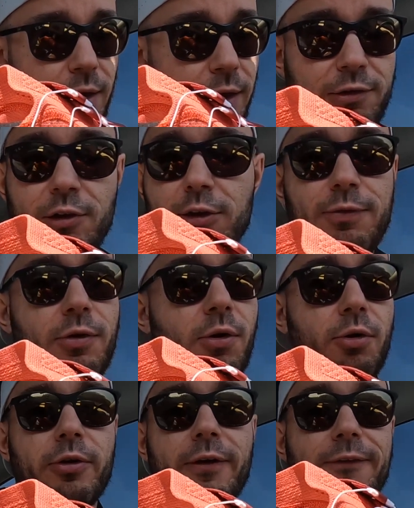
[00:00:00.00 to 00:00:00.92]
it just
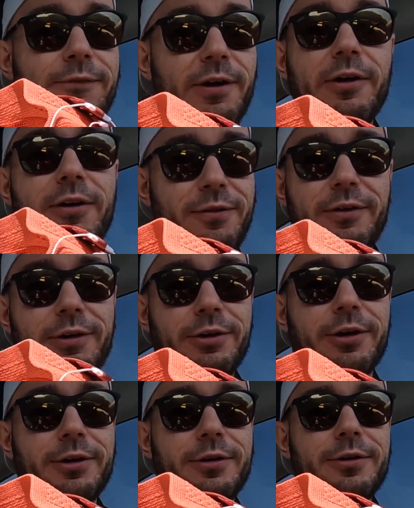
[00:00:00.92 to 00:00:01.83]
feels very
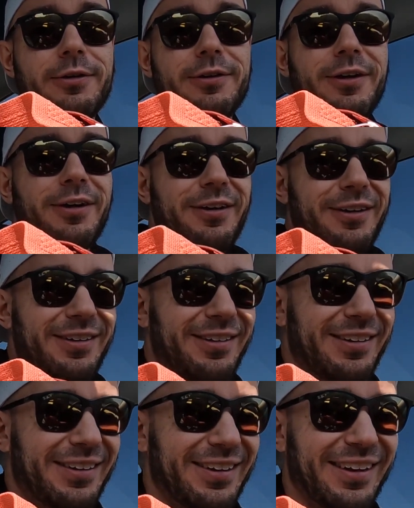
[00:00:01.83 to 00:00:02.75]
good.
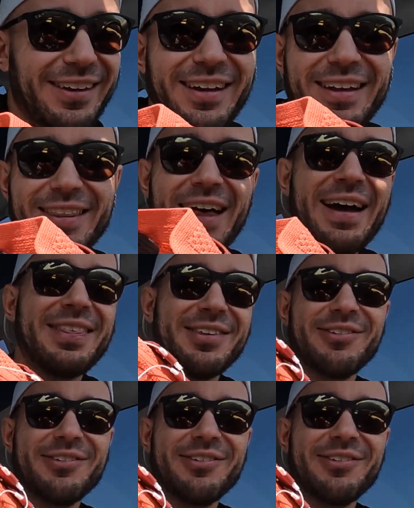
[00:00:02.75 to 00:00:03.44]
That's